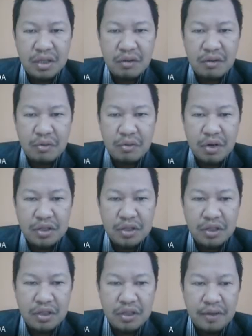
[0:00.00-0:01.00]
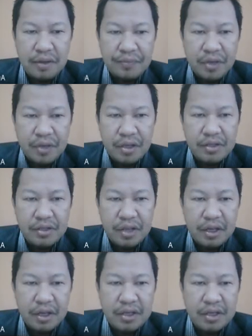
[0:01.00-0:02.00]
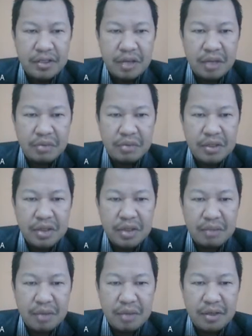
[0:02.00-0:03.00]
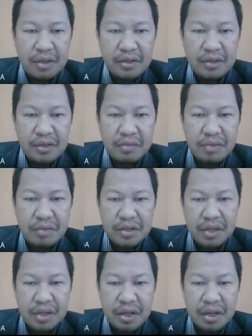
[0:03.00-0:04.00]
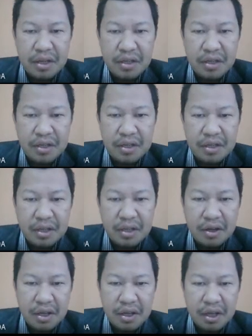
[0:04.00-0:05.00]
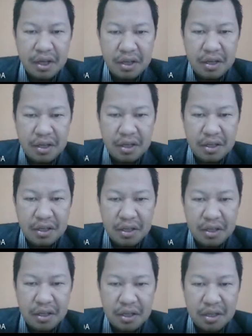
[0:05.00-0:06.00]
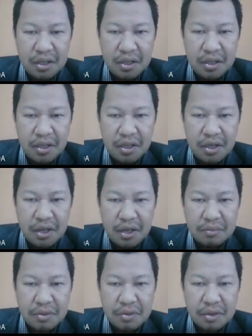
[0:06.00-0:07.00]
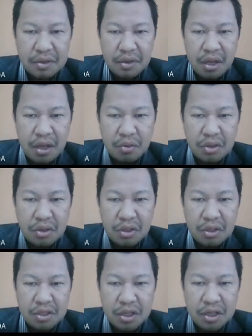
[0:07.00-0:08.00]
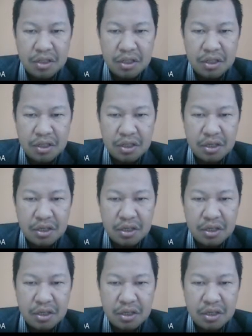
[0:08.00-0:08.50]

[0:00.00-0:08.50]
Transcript: of modulation. Second is double sideband suppressed carrier. Okay, here comes our discussion.